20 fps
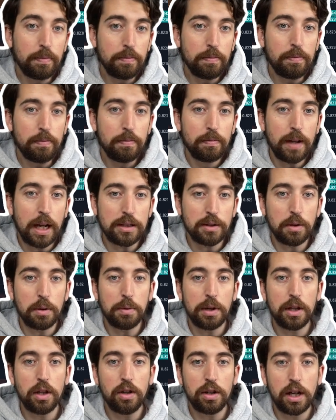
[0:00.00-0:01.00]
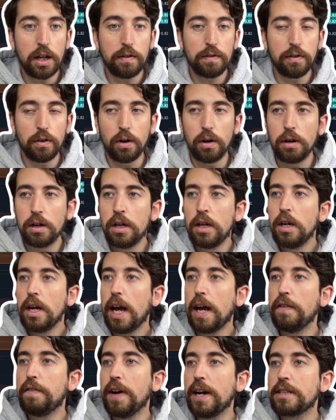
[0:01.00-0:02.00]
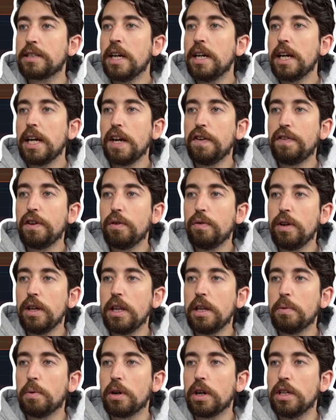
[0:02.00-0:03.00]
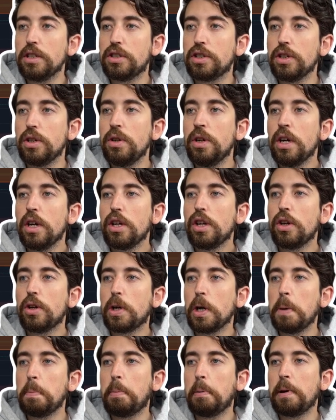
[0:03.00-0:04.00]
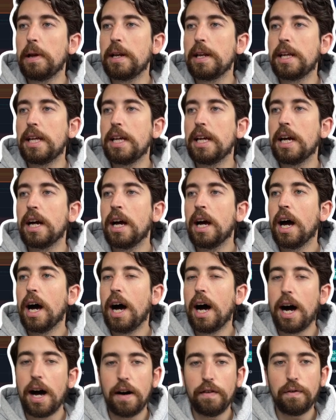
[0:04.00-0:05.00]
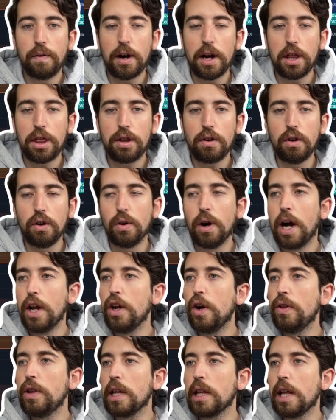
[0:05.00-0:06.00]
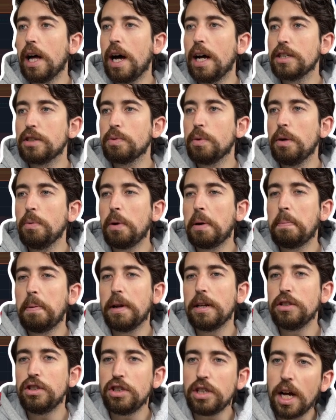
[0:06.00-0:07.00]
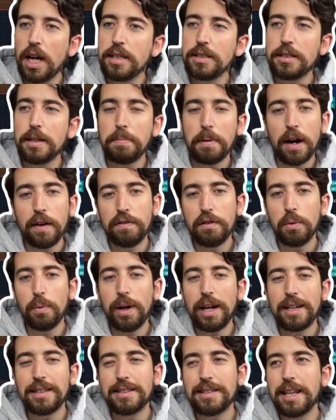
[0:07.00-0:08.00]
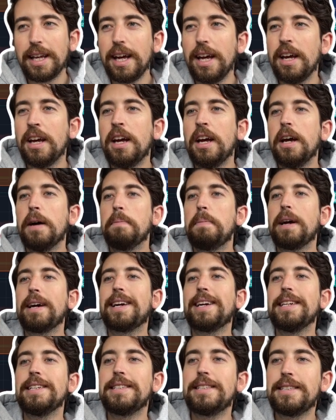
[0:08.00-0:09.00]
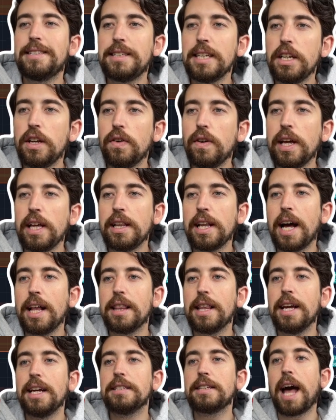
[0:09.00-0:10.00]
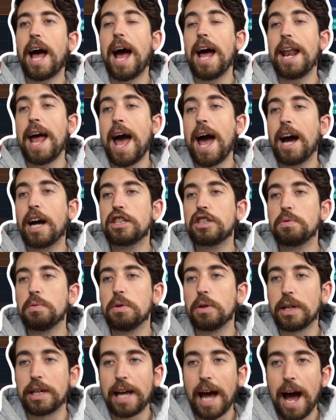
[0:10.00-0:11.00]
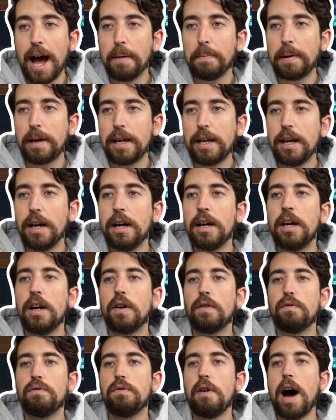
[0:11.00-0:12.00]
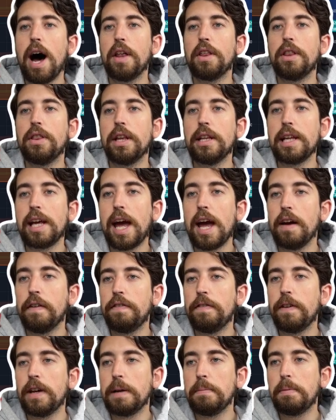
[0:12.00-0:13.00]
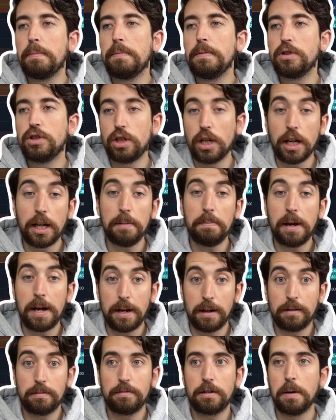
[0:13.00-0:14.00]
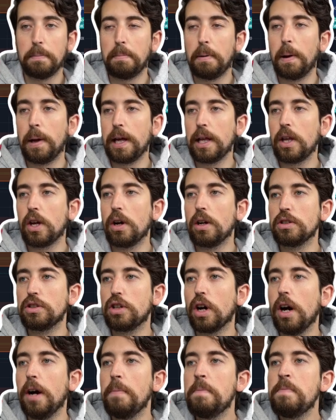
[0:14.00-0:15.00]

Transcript: That's what we're looking for. In fact, if you really wanted to, you could put it here halfway through. I know in the last one, we put it just above the wicks there, but considering that there's an actual gap here, rather than the FVG being completely on top,